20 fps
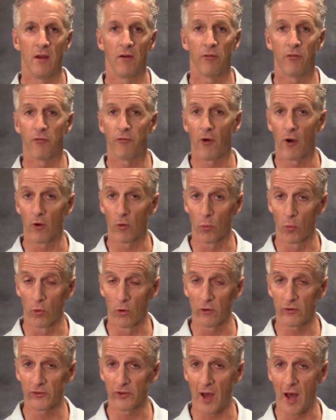Far
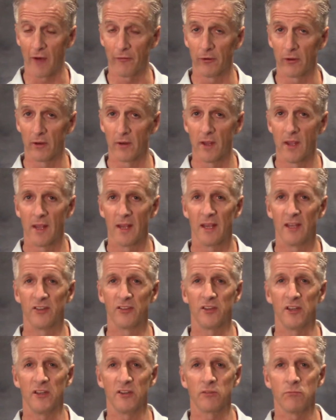worse often
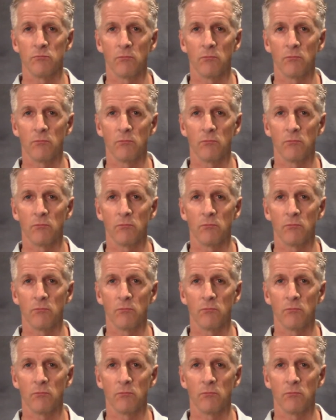is these